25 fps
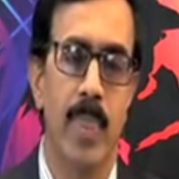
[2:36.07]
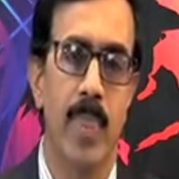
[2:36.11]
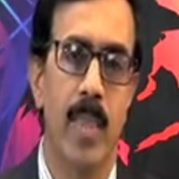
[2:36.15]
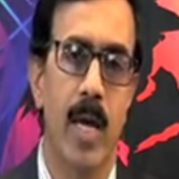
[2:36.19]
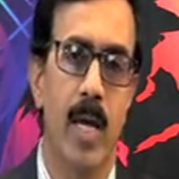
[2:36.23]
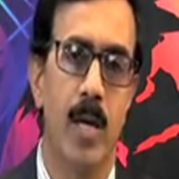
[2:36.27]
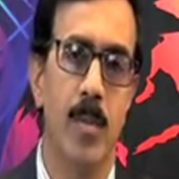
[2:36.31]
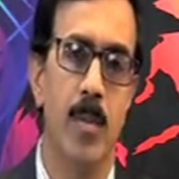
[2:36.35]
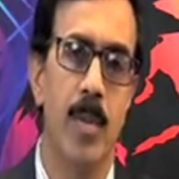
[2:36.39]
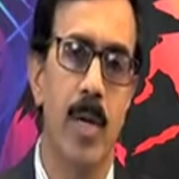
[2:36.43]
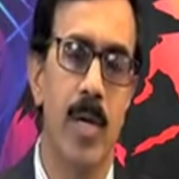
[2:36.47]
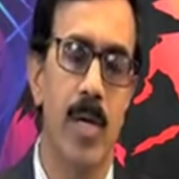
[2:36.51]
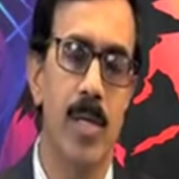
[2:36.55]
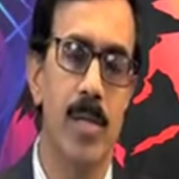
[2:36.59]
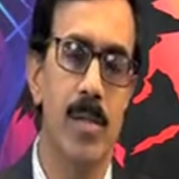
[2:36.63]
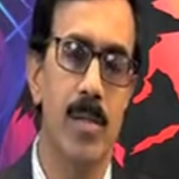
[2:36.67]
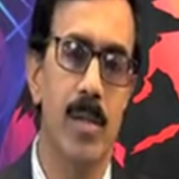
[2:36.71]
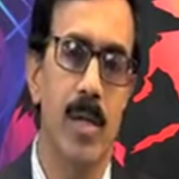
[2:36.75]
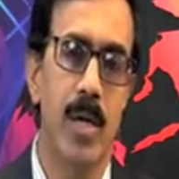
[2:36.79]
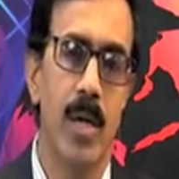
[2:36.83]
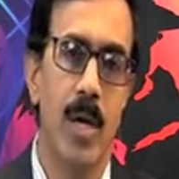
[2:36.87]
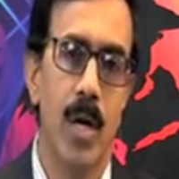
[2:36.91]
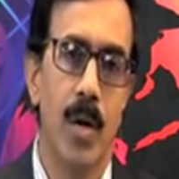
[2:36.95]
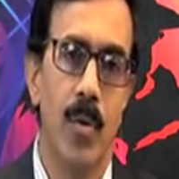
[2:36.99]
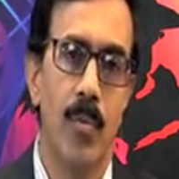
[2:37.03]
That means,
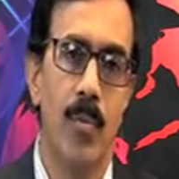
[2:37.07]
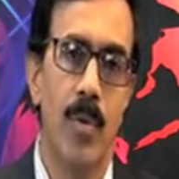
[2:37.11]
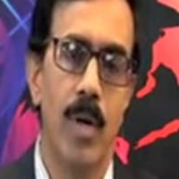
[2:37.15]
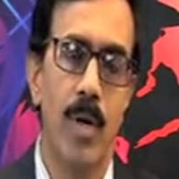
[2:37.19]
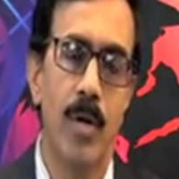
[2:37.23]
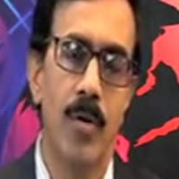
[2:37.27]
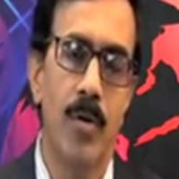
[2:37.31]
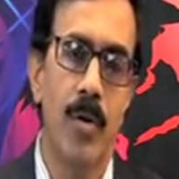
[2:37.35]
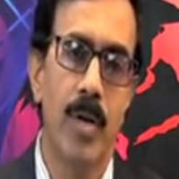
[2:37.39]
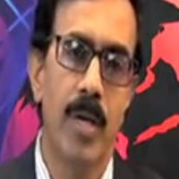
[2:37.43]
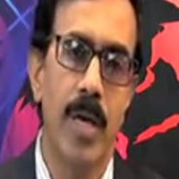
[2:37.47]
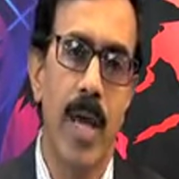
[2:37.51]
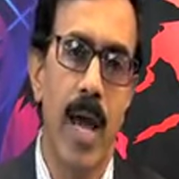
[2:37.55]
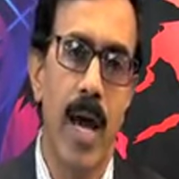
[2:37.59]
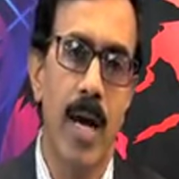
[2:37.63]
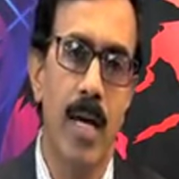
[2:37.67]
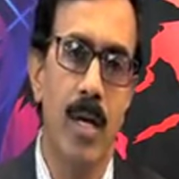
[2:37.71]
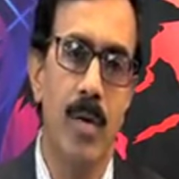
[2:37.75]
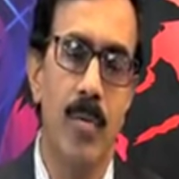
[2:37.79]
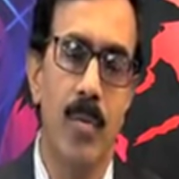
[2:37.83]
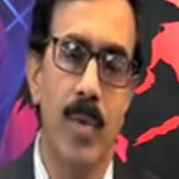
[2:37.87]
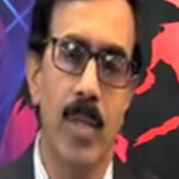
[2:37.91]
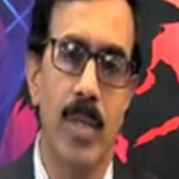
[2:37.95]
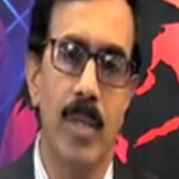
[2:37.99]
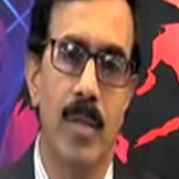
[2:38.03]
when you
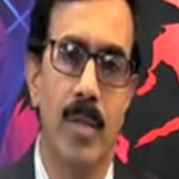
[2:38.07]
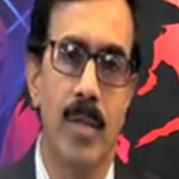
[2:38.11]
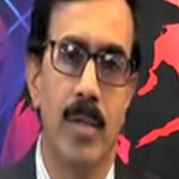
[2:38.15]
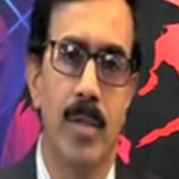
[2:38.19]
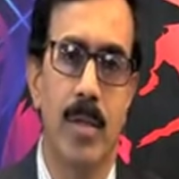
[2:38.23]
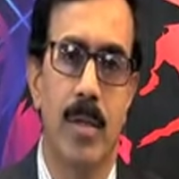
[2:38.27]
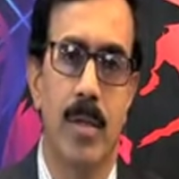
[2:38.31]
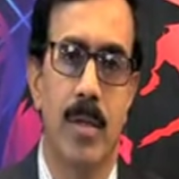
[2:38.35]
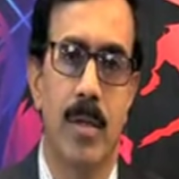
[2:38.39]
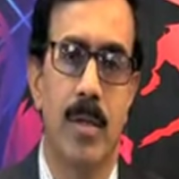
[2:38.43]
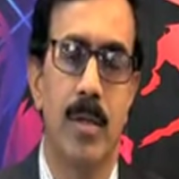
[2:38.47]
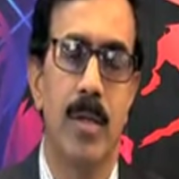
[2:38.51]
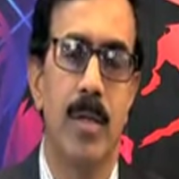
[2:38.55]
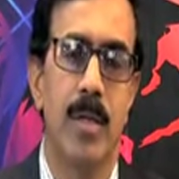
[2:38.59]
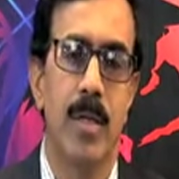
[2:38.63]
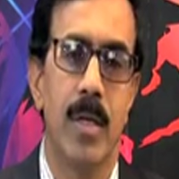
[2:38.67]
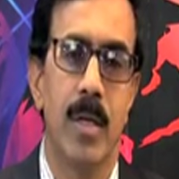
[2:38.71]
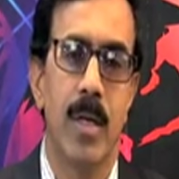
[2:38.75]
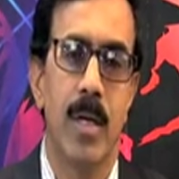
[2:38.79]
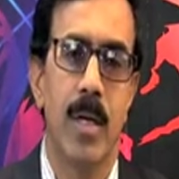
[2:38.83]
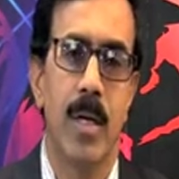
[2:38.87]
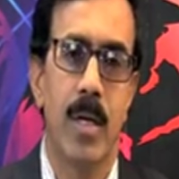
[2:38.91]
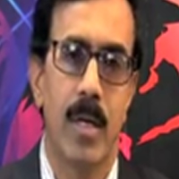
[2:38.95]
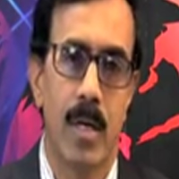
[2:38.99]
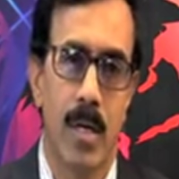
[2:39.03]
react with
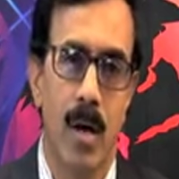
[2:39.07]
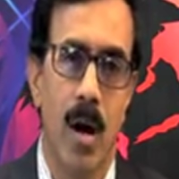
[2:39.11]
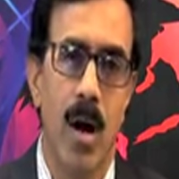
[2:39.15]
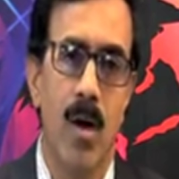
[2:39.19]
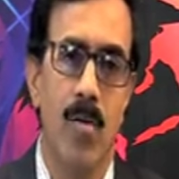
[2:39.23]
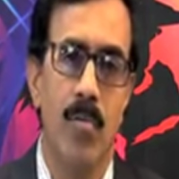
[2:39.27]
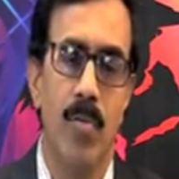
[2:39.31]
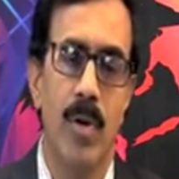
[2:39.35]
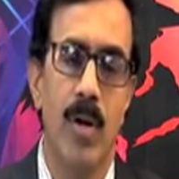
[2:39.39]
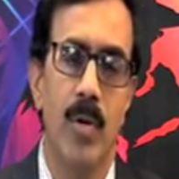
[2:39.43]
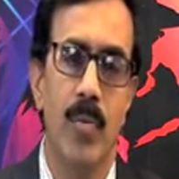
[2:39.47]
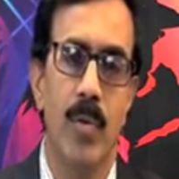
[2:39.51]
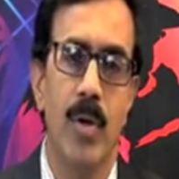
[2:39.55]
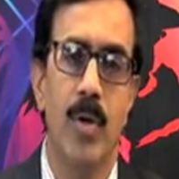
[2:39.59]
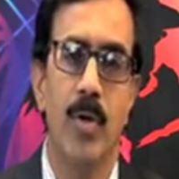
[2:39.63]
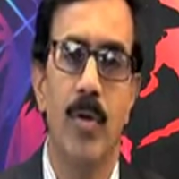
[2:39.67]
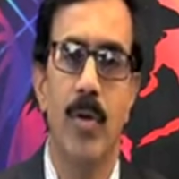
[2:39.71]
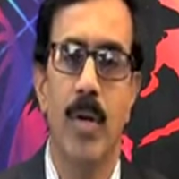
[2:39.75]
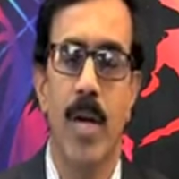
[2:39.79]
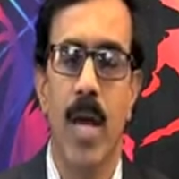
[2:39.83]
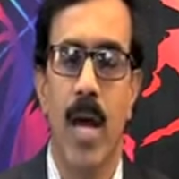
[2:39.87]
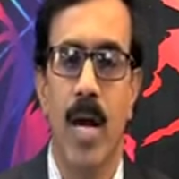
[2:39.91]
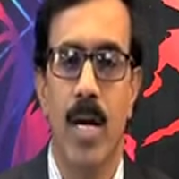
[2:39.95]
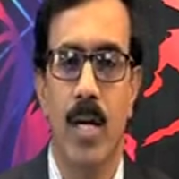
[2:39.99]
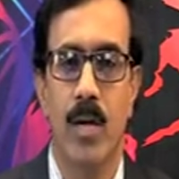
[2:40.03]
graphite, when you
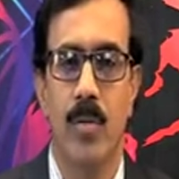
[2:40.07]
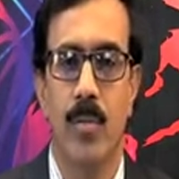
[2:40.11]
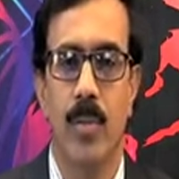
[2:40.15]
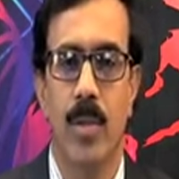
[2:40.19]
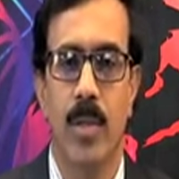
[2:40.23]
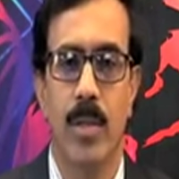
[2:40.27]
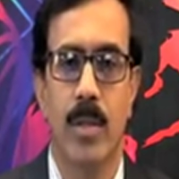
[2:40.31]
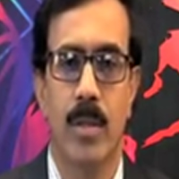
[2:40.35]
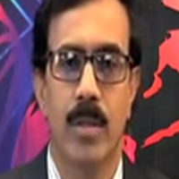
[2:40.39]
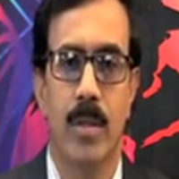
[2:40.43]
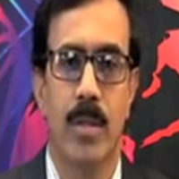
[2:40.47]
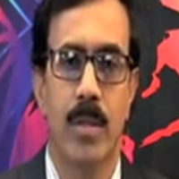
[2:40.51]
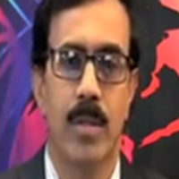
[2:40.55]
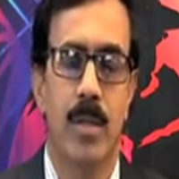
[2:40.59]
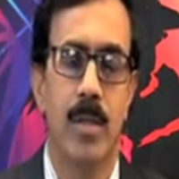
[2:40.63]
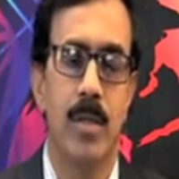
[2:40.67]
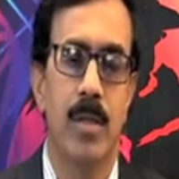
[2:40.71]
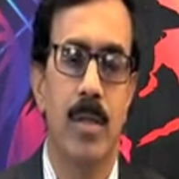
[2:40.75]
react with